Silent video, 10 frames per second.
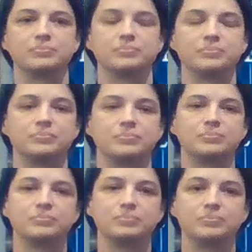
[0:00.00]

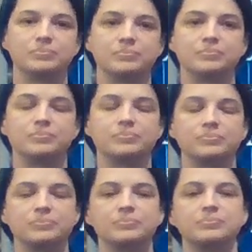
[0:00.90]

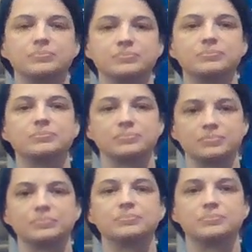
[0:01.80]

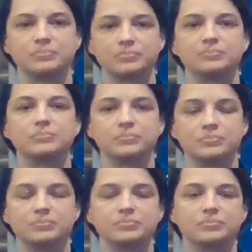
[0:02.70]

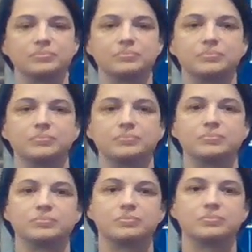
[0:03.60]

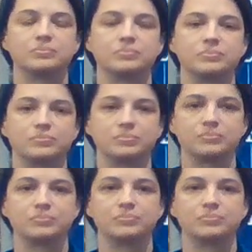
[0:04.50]
The person shown says nothing.